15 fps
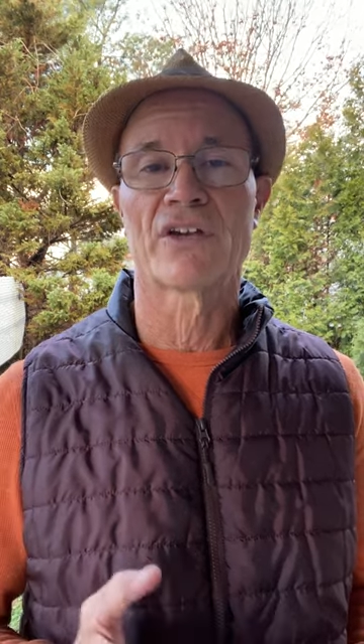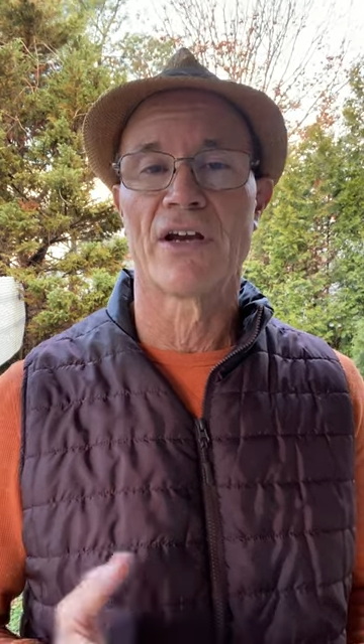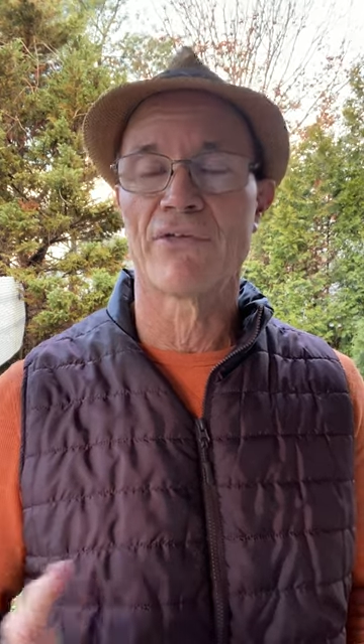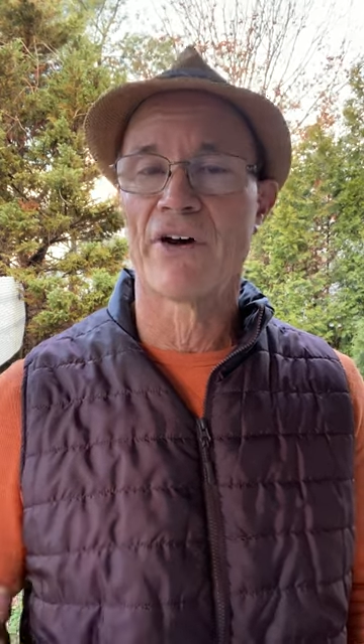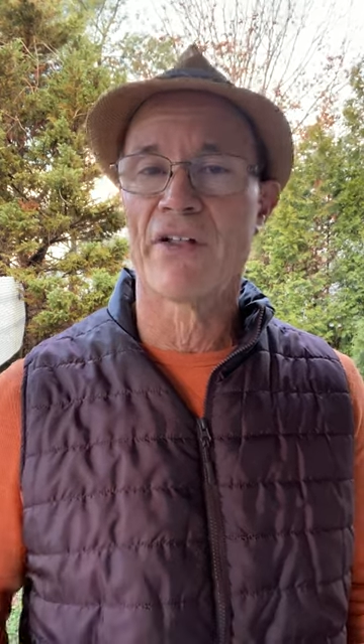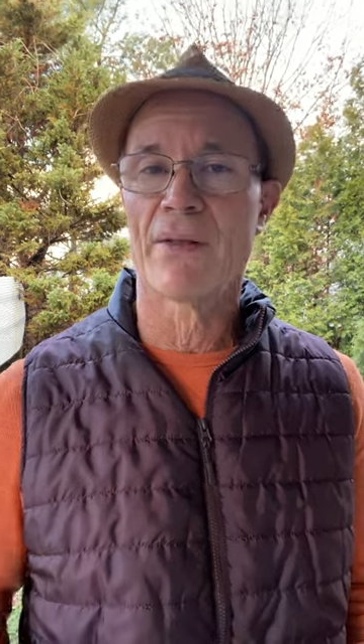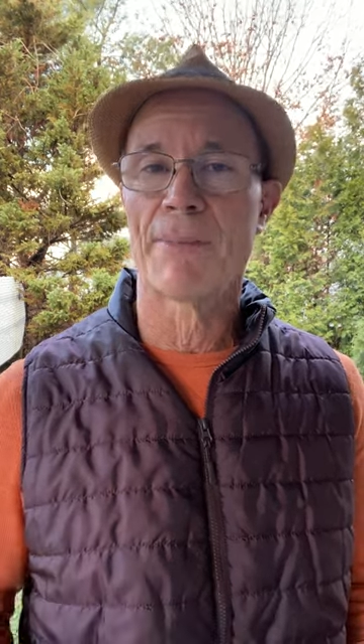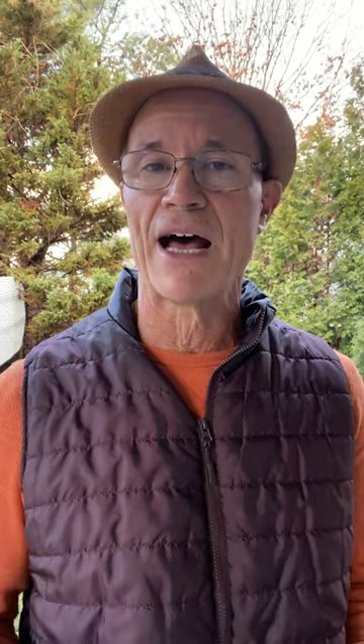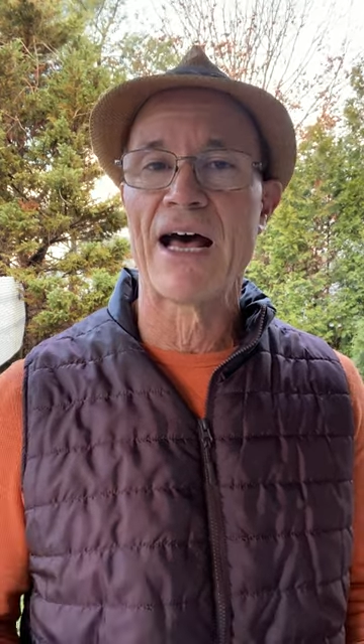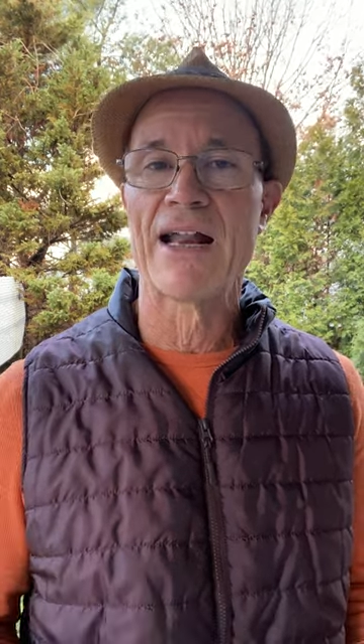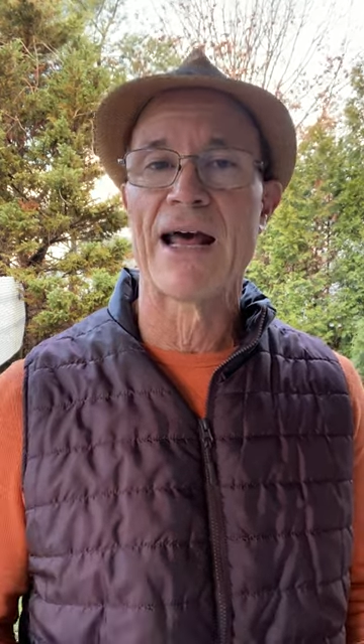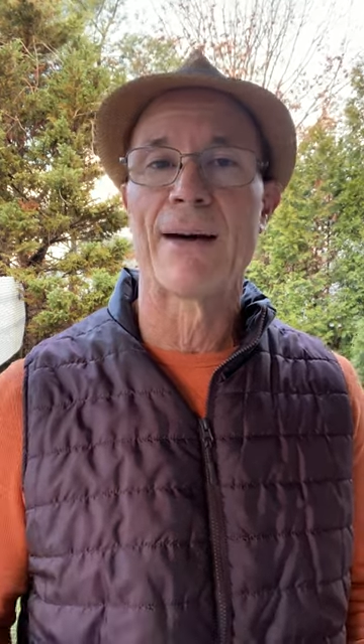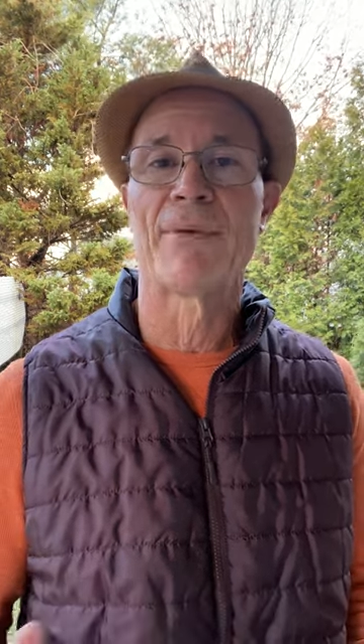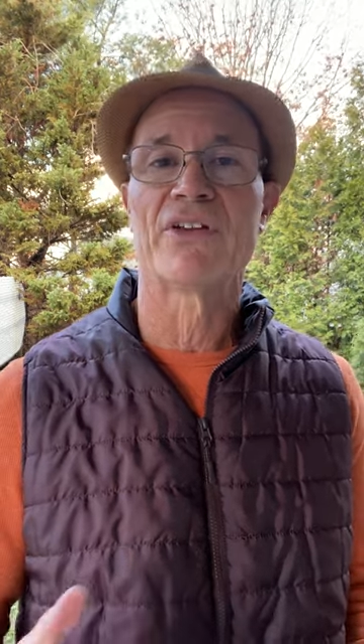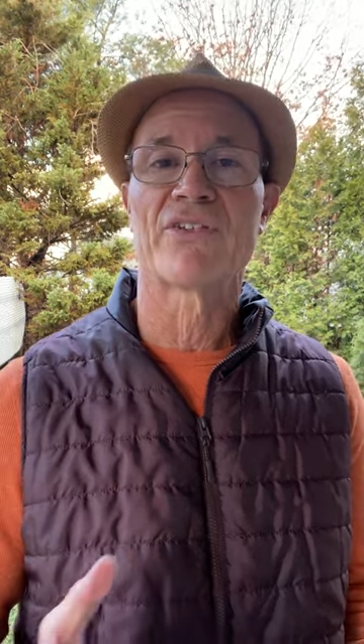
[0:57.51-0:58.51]
Get rid of the bad
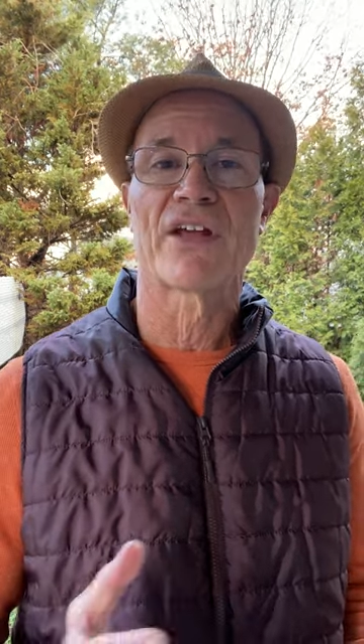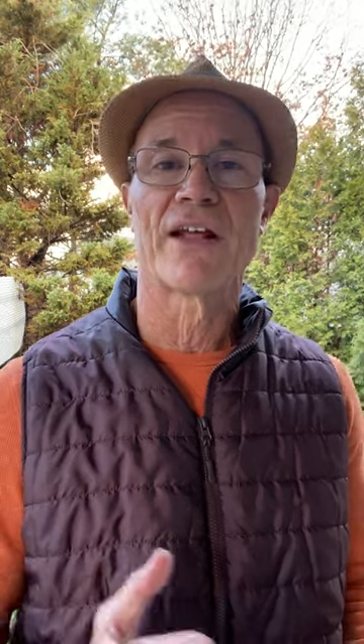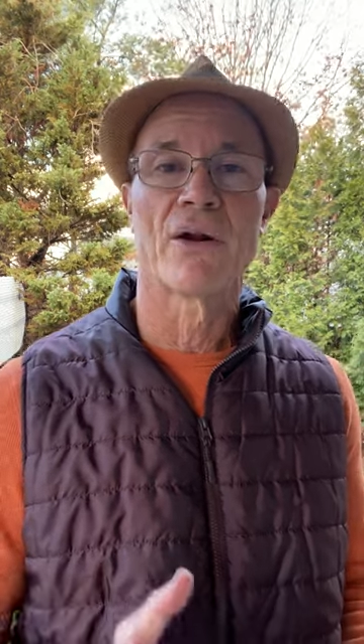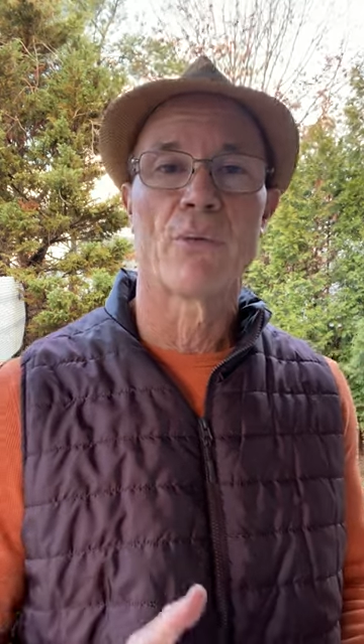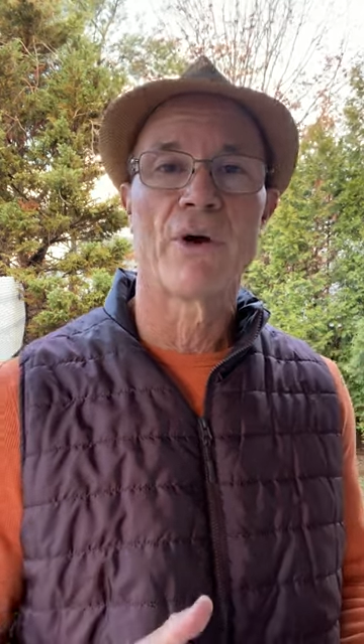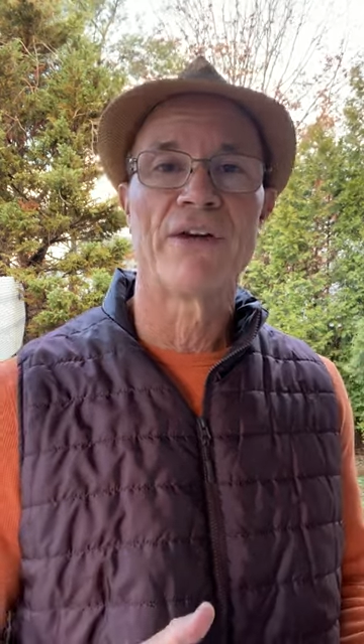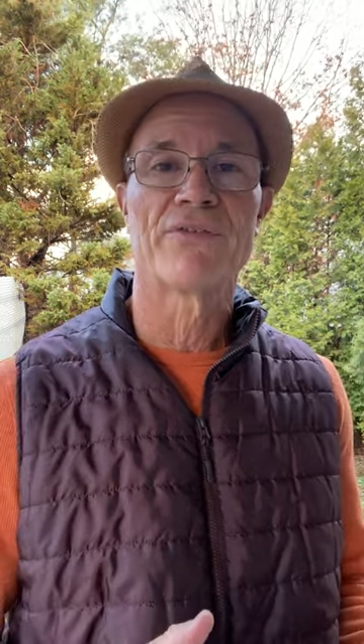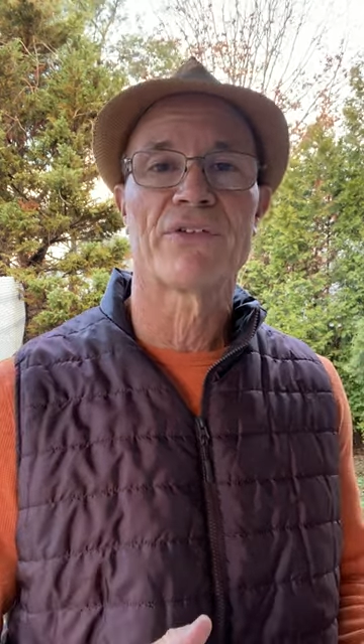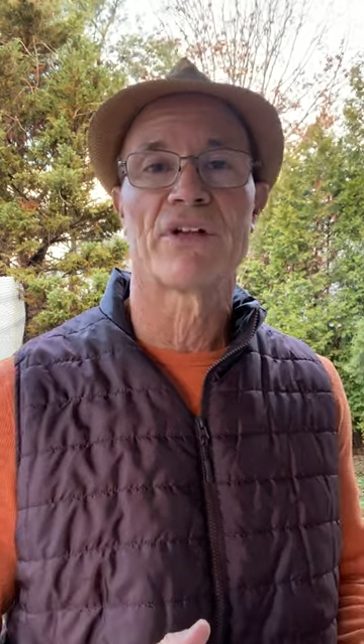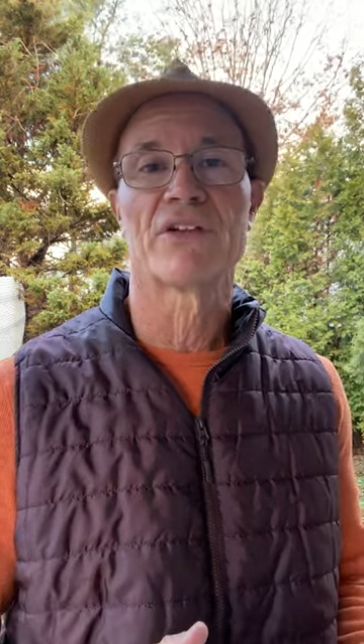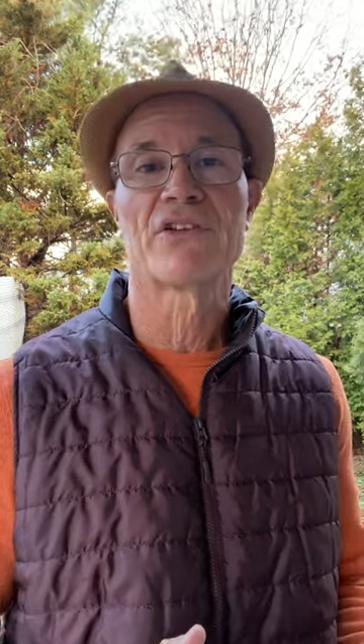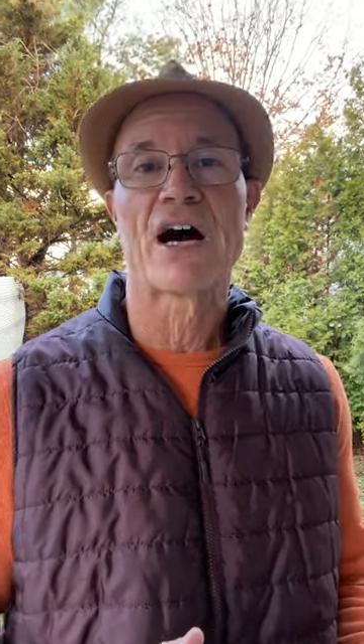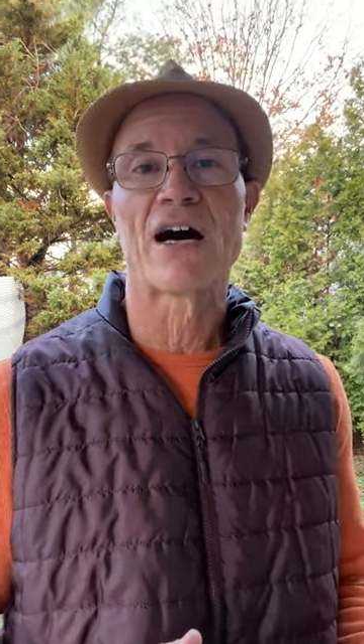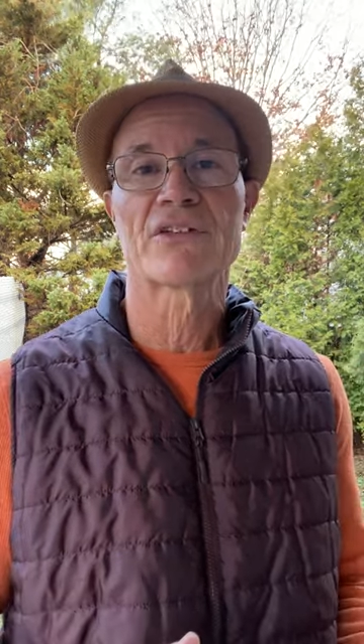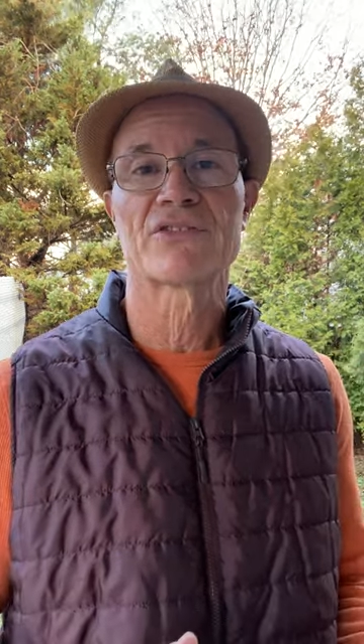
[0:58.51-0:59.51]
habits and away from the
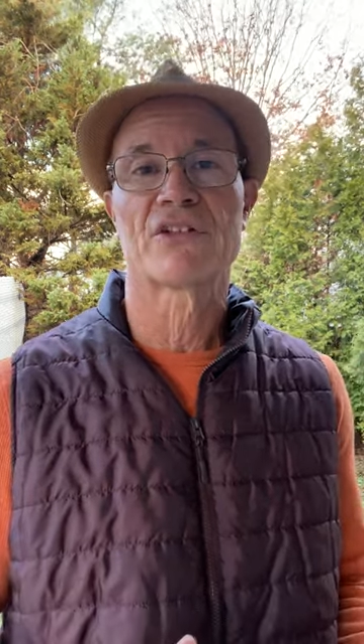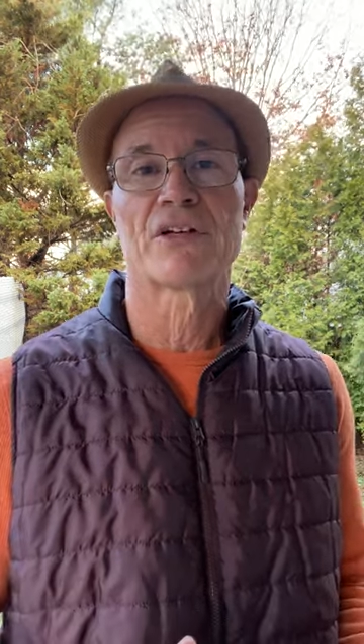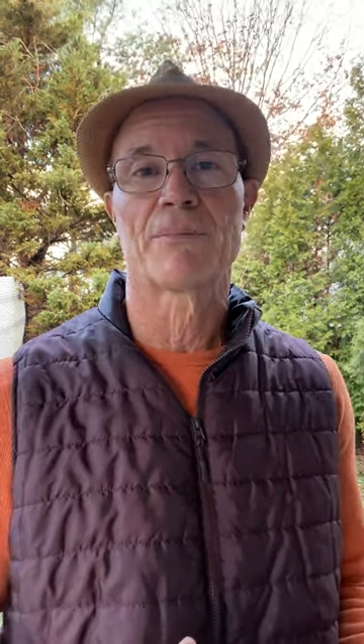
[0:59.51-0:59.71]
toxic